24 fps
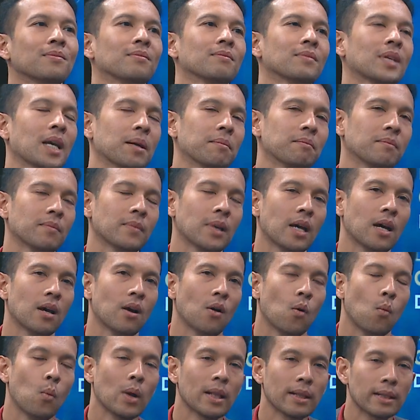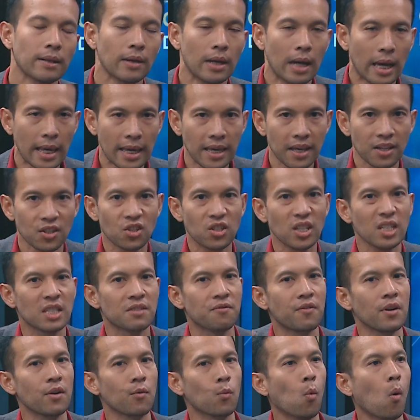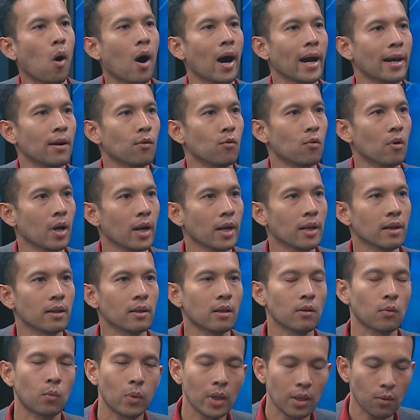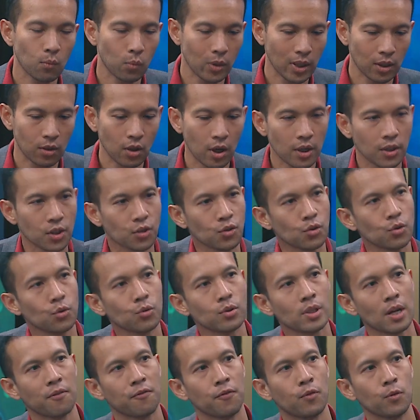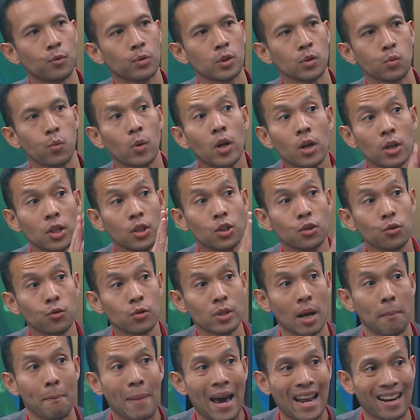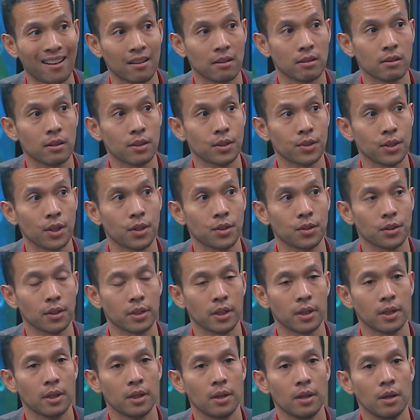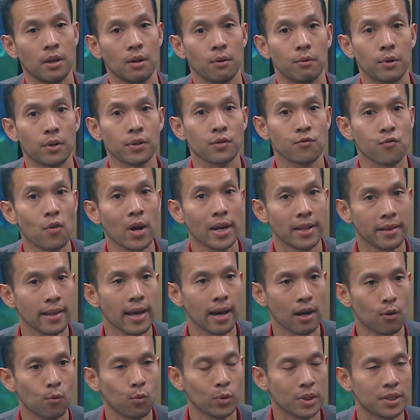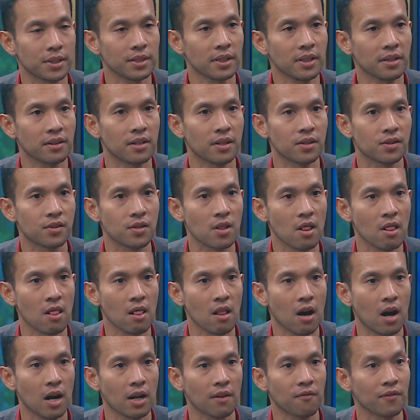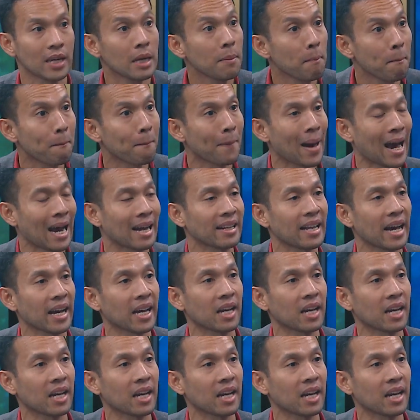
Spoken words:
Yeah. Well, ESG is very wide, right? We got to choose our focus. We got to choose our battles, essentially. Whereas right now, we see there's a lot of impact that